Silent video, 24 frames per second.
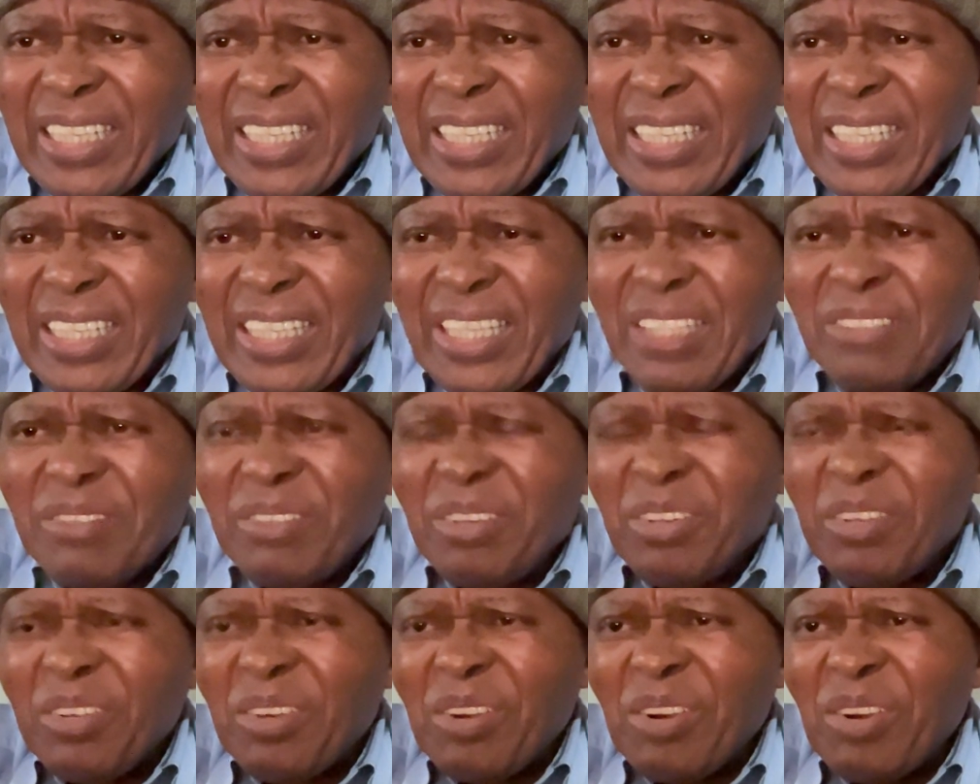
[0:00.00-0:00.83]
this
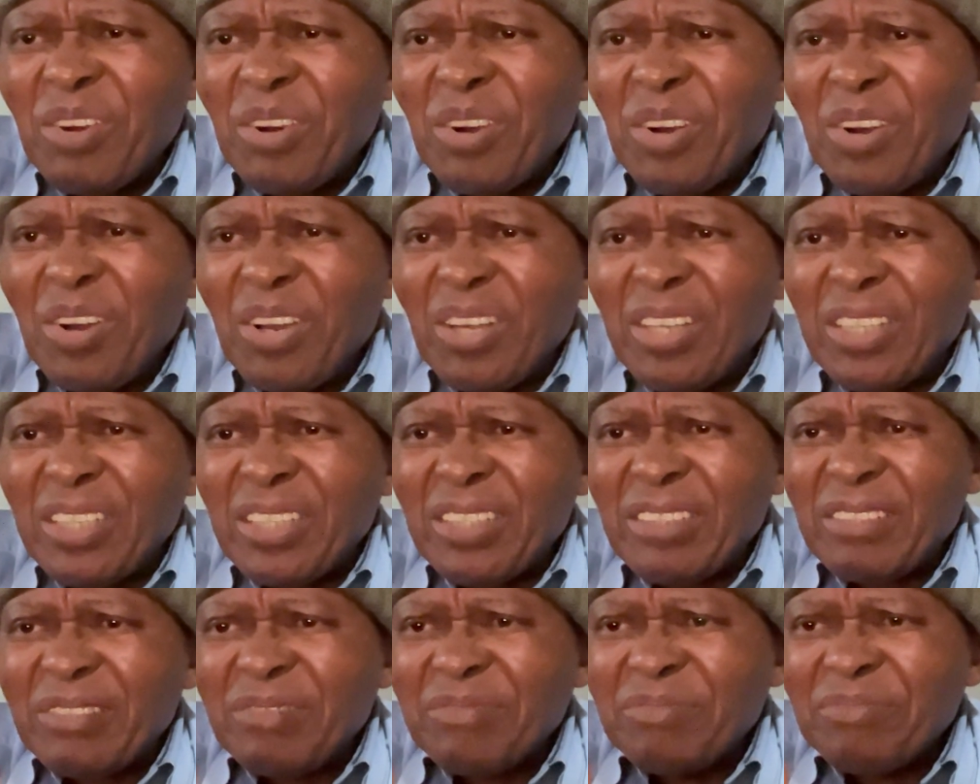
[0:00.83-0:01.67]
will go
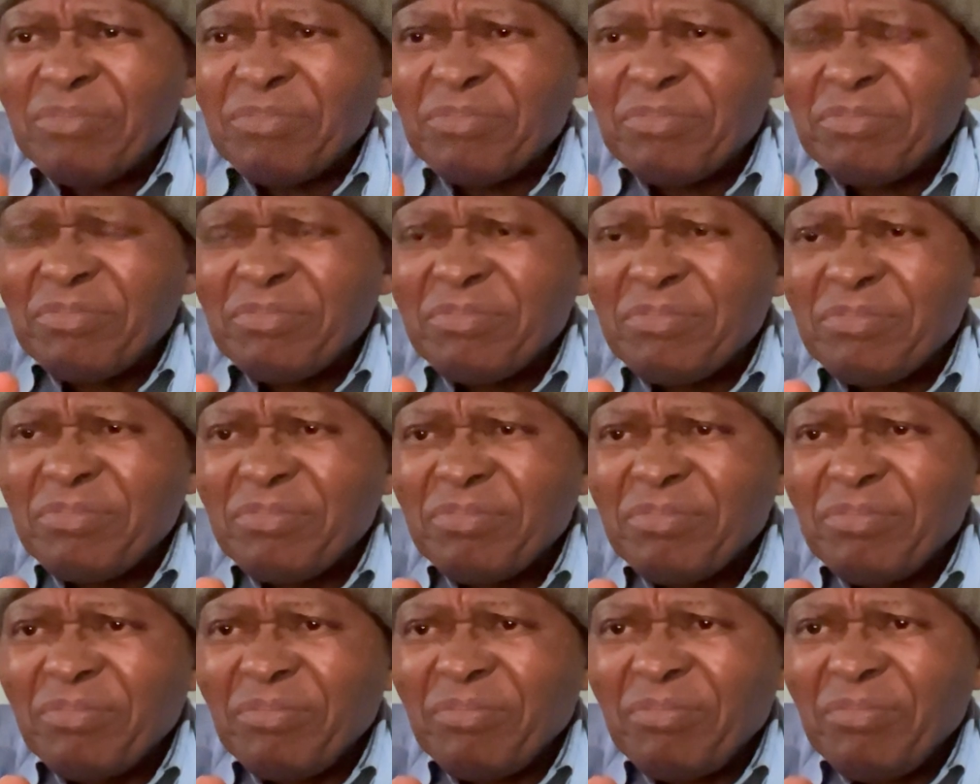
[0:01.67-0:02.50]
on
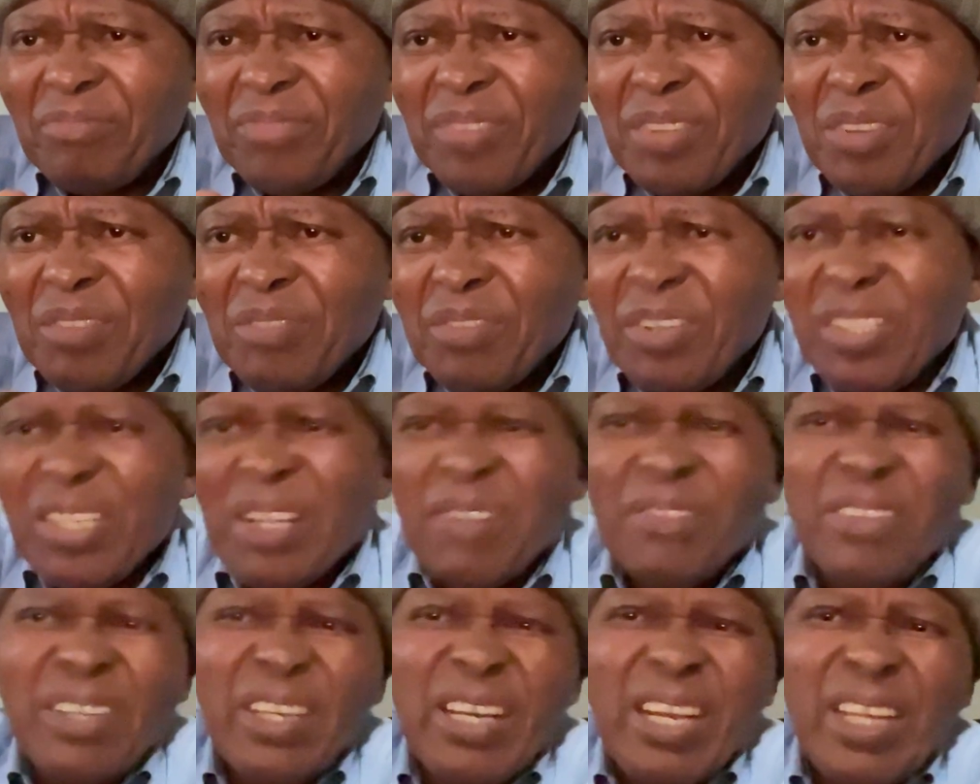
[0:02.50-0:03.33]
for
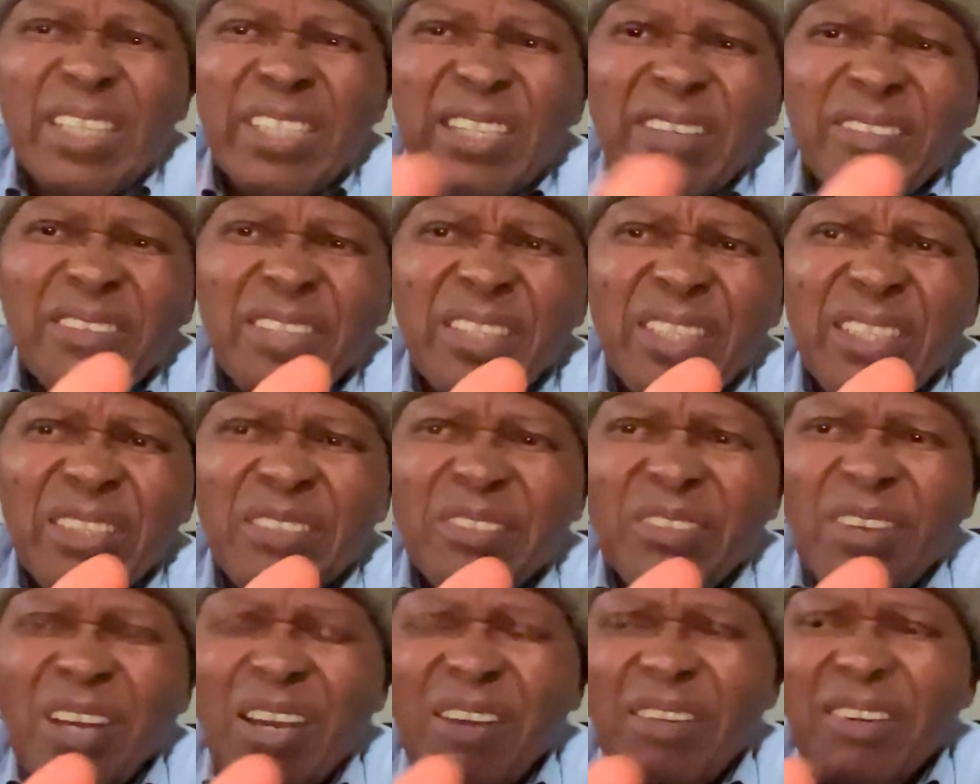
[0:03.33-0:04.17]
something like
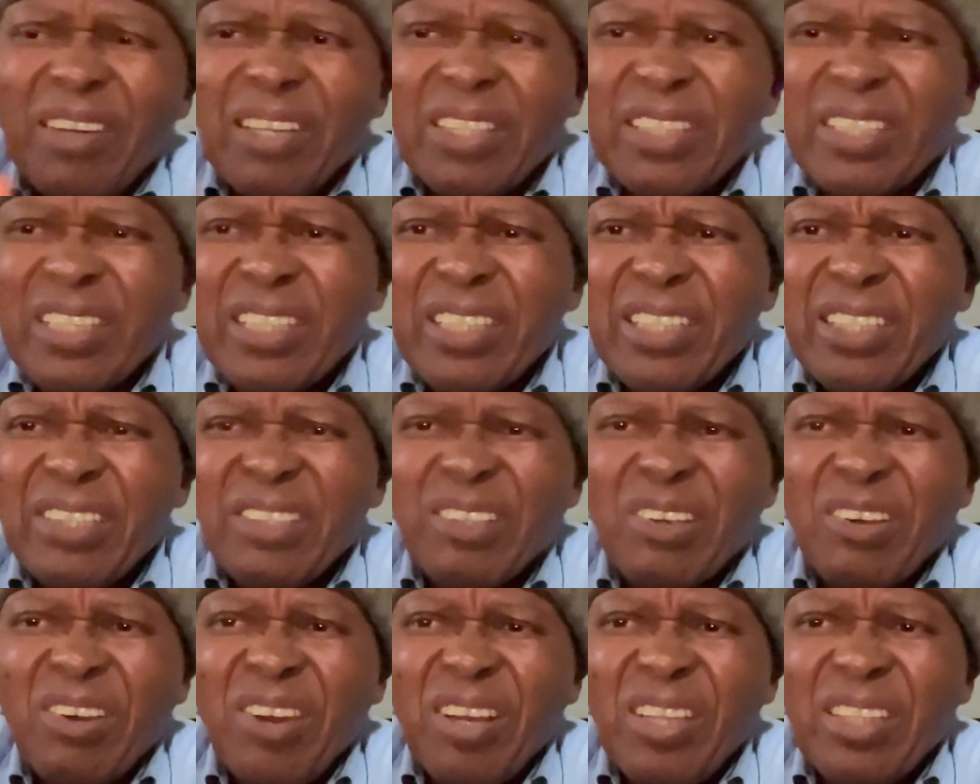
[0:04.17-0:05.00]
72 hours and it's
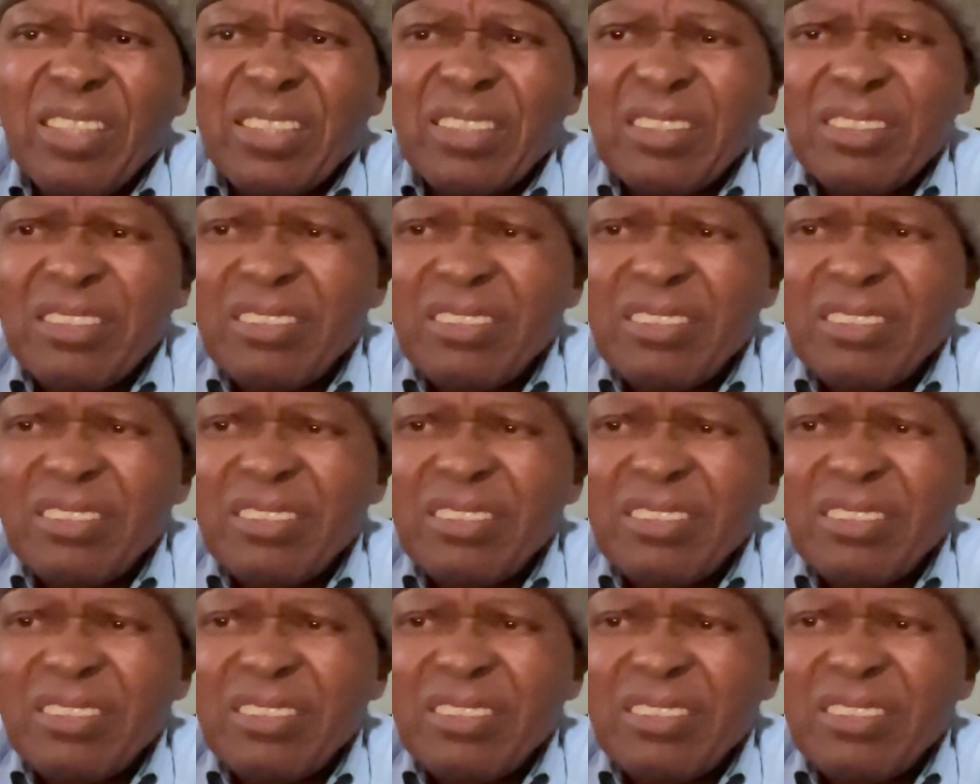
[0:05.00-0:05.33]
gone.